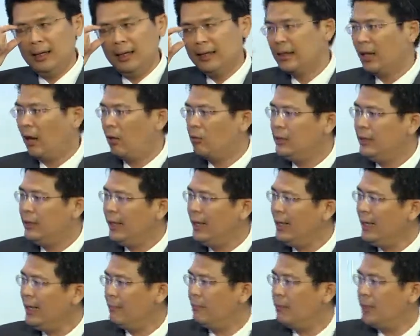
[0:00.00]
Now,
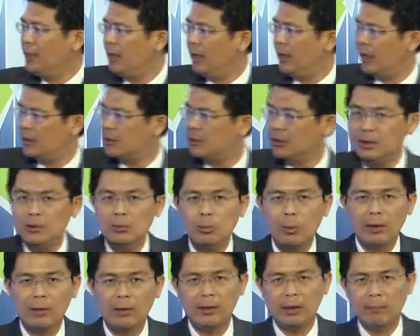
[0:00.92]
Delium here is
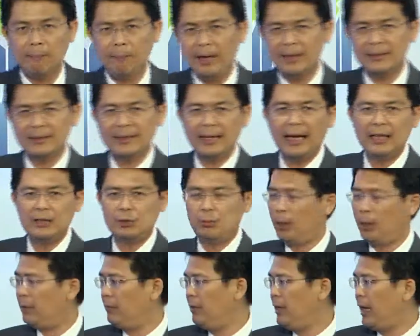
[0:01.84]
one of the best catch
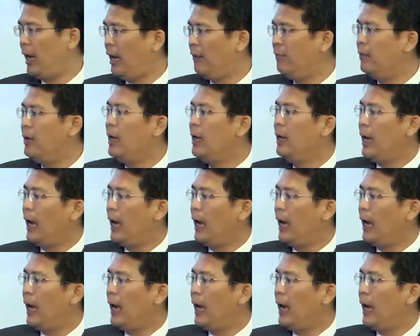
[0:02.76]
that we have.